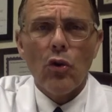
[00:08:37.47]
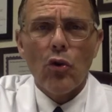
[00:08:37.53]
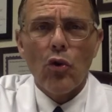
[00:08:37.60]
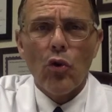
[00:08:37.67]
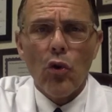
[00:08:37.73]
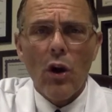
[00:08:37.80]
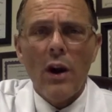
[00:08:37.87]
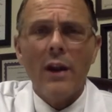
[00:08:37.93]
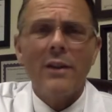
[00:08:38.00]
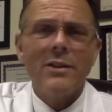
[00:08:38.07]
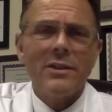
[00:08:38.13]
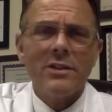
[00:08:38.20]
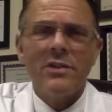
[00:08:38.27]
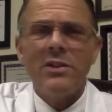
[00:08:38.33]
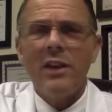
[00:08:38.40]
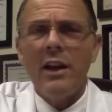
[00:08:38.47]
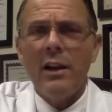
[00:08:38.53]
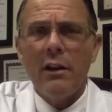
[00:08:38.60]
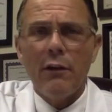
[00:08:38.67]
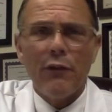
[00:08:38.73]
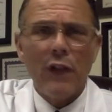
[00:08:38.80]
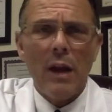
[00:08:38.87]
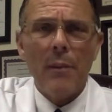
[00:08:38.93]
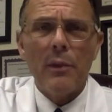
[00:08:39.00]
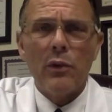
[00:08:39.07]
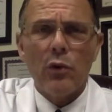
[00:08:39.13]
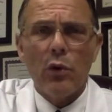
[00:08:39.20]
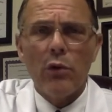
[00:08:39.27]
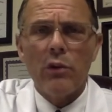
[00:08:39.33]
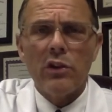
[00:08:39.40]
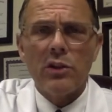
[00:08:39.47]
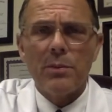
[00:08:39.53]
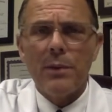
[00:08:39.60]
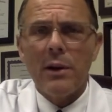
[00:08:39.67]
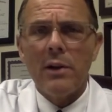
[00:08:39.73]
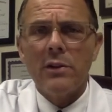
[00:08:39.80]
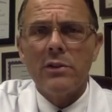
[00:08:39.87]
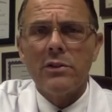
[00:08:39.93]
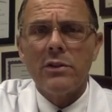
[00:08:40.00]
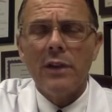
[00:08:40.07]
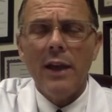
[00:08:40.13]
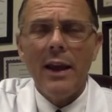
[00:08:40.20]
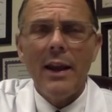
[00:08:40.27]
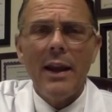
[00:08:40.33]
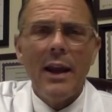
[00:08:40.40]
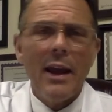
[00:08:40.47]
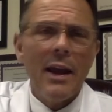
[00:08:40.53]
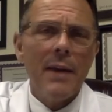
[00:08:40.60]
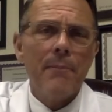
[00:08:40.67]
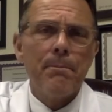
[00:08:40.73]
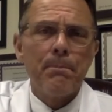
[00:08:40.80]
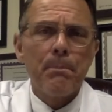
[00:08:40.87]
chronic sustained inflammatory response and a